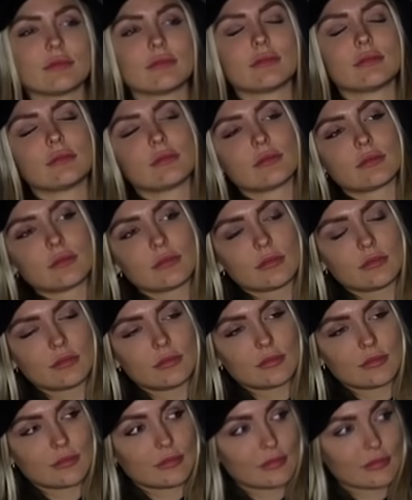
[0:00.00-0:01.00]

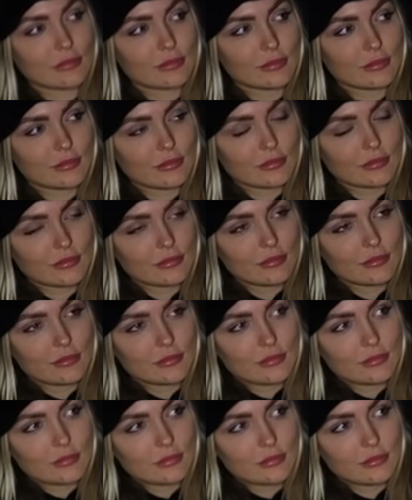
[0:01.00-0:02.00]
The person shown says nothing.